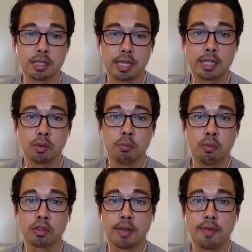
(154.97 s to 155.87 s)
And that's what
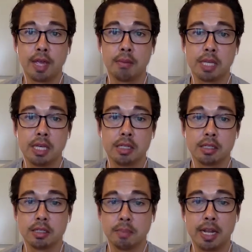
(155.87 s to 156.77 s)
multifamily
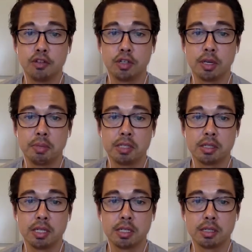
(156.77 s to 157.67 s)
is managing a
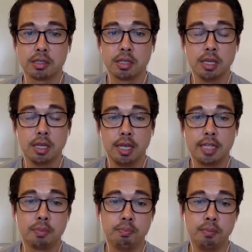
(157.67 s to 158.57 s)
business.
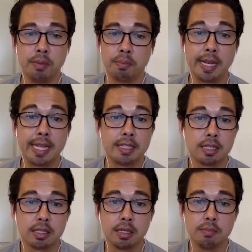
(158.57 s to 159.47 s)
It's implementing
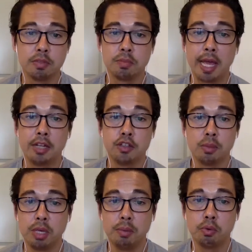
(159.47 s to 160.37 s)
systems,
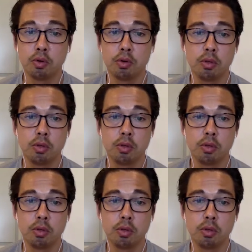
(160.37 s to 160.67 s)
managing people,